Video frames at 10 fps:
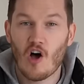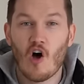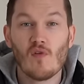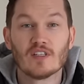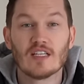
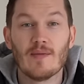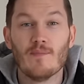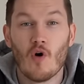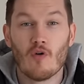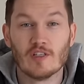Obviously
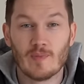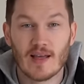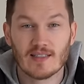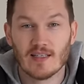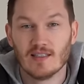more is
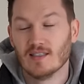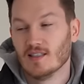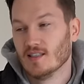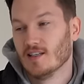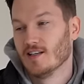better,
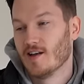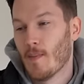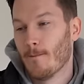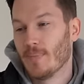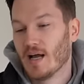
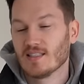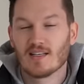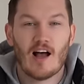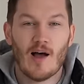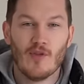but
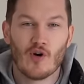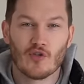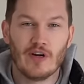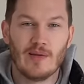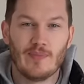I'm not a
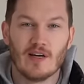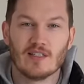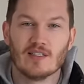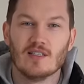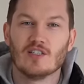greedy
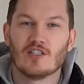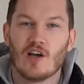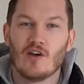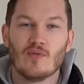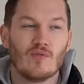person,
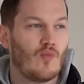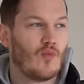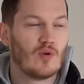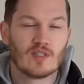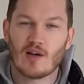so
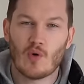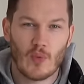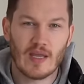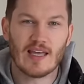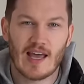we'll take
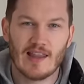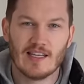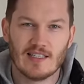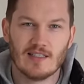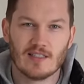what we can get in
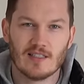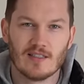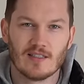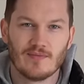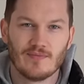this
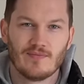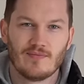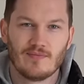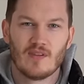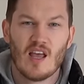instance.
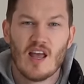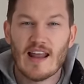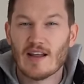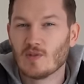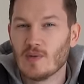
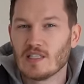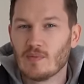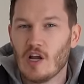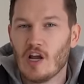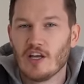Now there's been
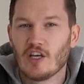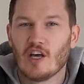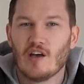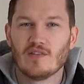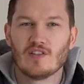some learning
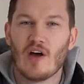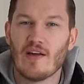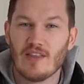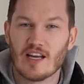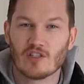curves, not
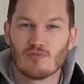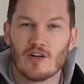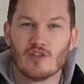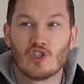everything has run